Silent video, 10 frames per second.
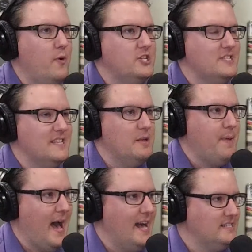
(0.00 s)
of my widgets
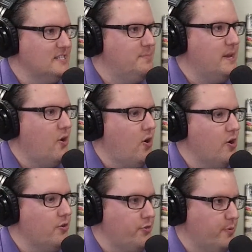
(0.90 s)
in the past has been
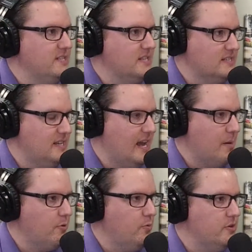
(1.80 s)
our three sixty
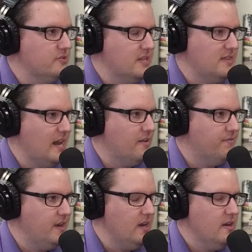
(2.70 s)
camera. We use the
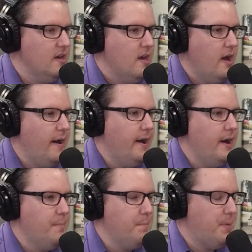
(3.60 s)
Theta V.
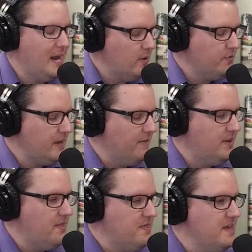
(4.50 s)
Um, but I don't think
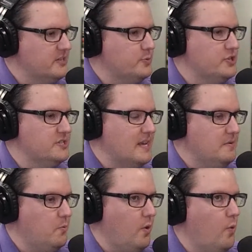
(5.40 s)
I've done this, which
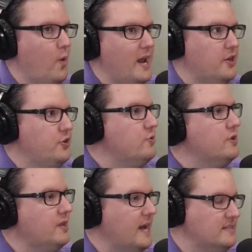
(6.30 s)
is a way to
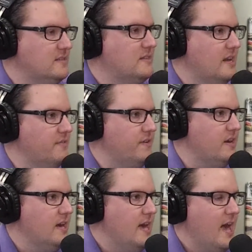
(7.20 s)
utilize the Theta
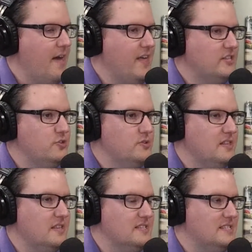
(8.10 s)
V. And that's
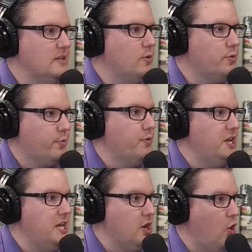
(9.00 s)
using the Zillow
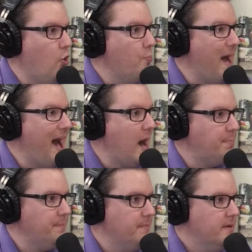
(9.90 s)
three D Home
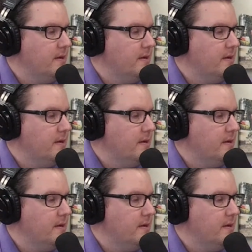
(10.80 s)
app.